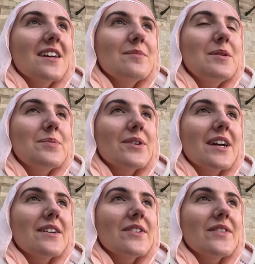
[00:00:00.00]
people are
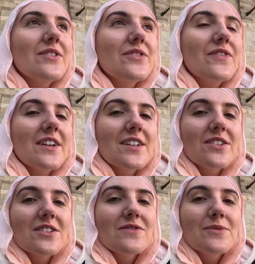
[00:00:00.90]
kind of giving you funny
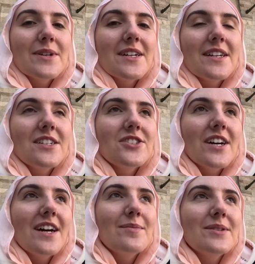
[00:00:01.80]
looks for wearing the
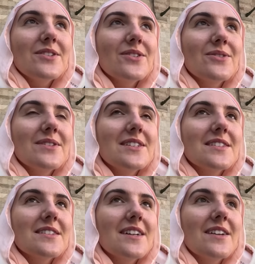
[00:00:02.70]
hijab, and you're always
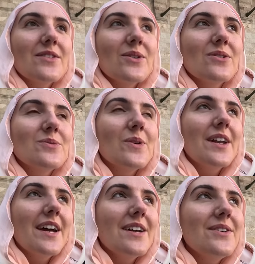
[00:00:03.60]
kind of the odd
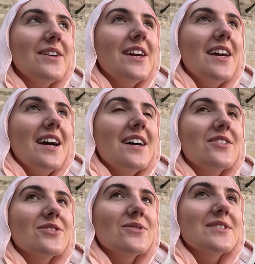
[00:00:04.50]
one out, and
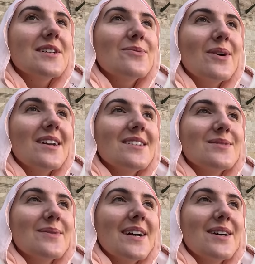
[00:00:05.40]
there's always that worry
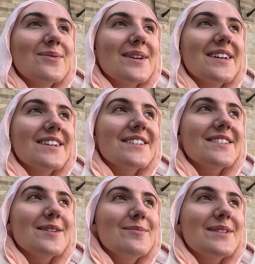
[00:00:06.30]
as well where
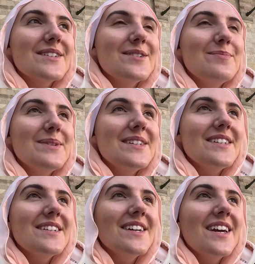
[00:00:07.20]
somebody could
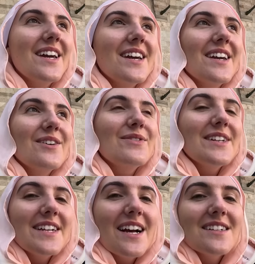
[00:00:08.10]
be
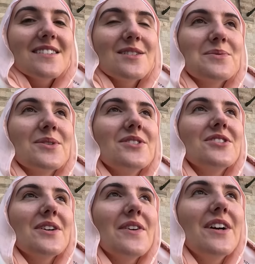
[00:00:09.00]
really nasty
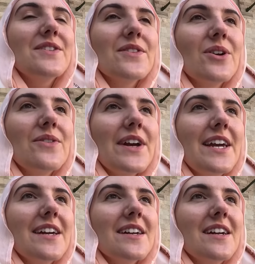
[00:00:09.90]
towards you. I've heard of a lot of
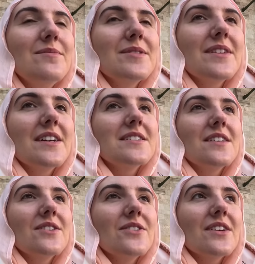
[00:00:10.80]
hate crimes and things
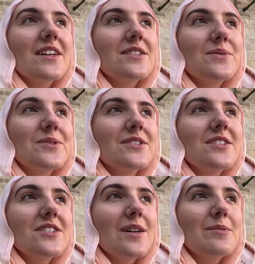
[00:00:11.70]
in the UK towards
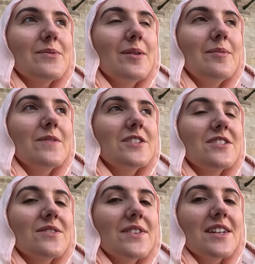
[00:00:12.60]
hijabi women, which
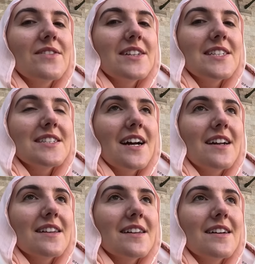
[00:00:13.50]
is a really
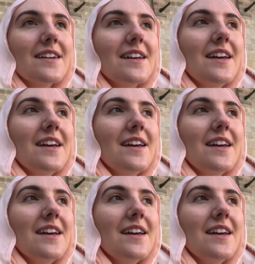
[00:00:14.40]
sad thing.